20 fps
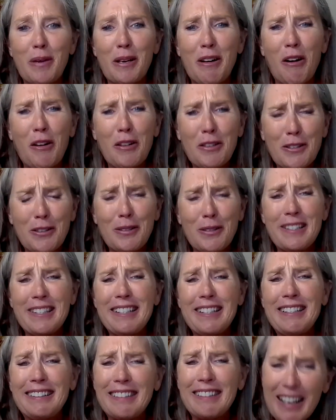but also
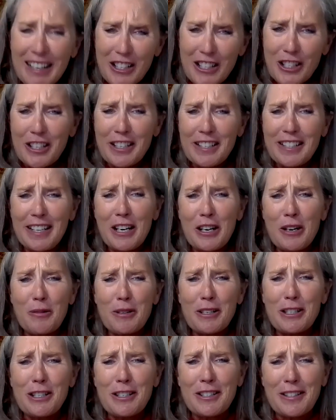it's an election
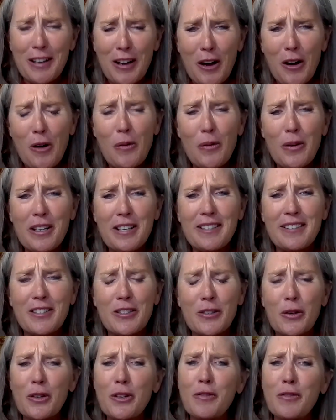year, which is
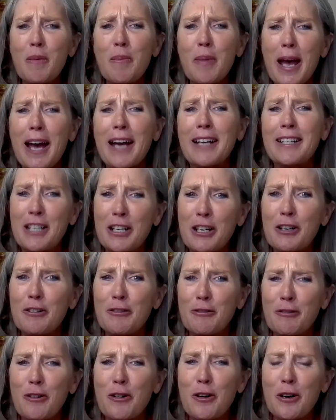always sort of a bad
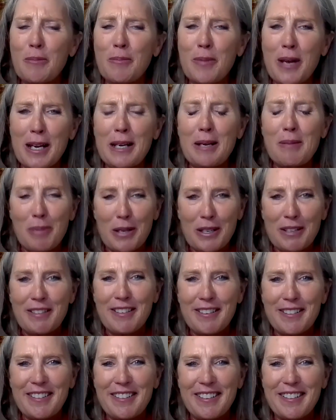year for many
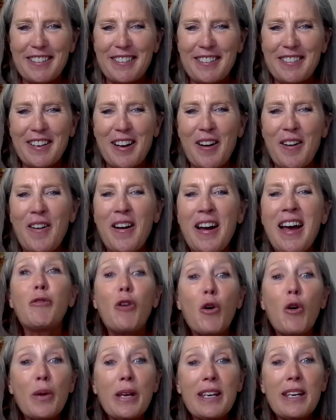businesses. So
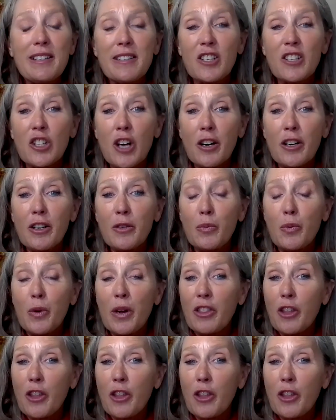before we get started